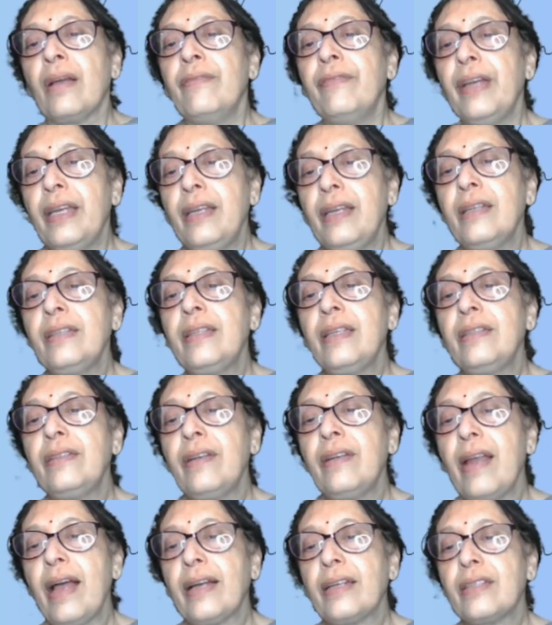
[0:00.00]
Various
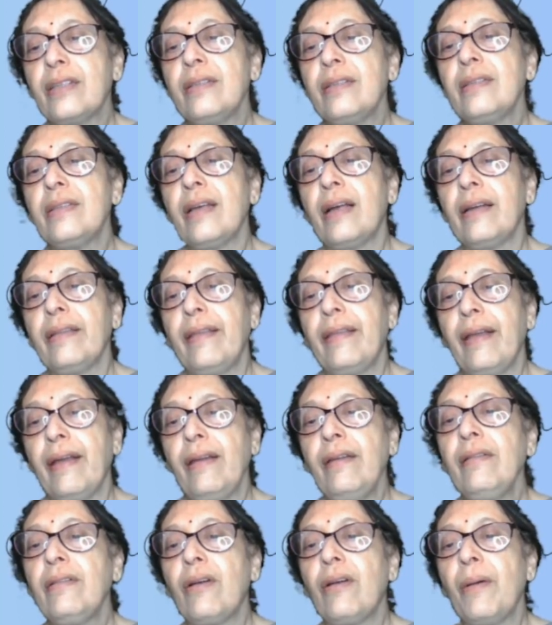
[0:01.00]
interactions are
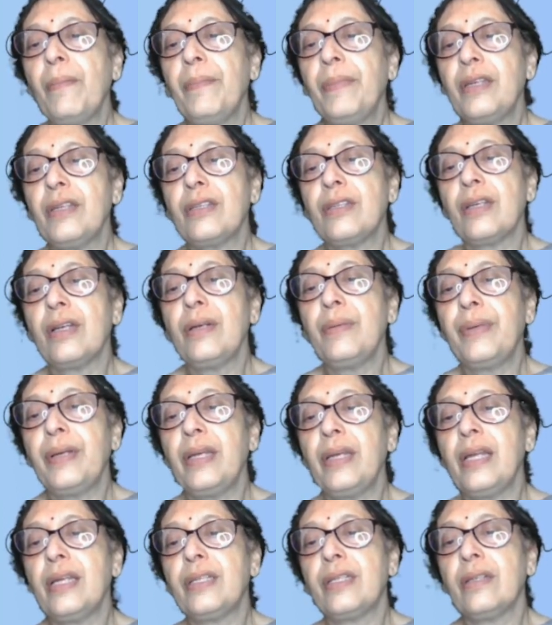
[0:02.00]
there: competition,
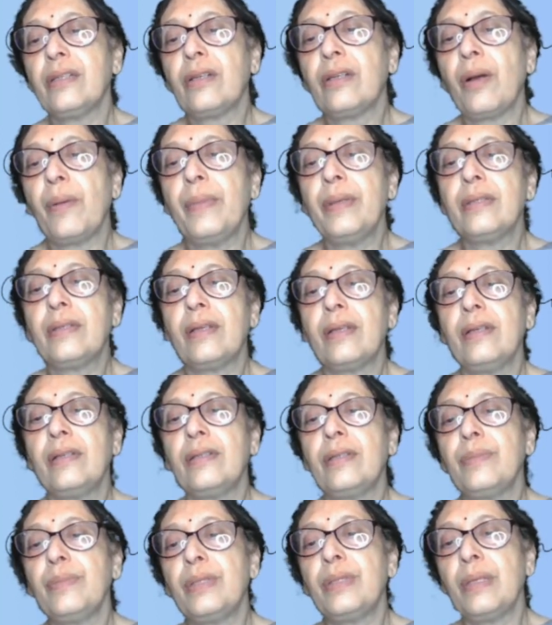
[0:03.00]
predation,
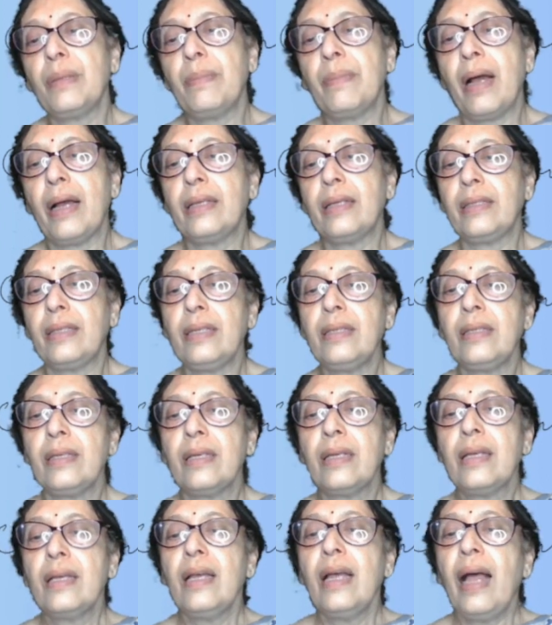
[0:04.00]
commensalism,
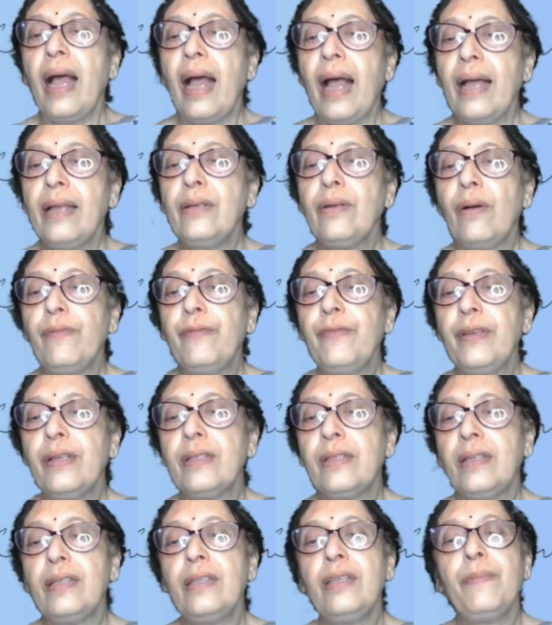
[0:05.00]
symbiosis, and
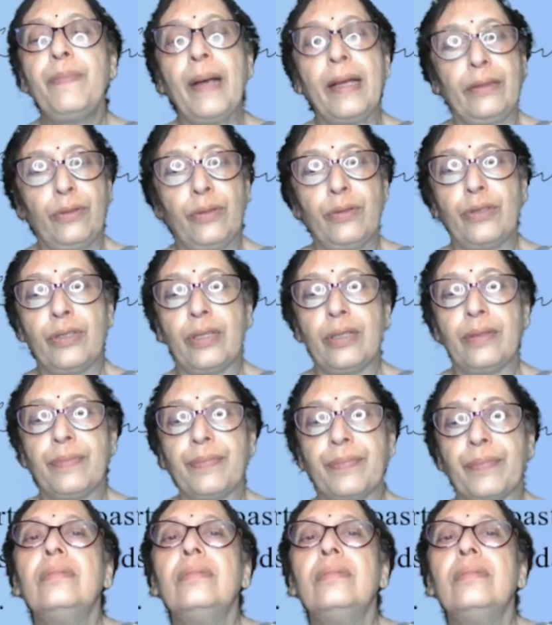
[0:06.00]
obviously the pathogen.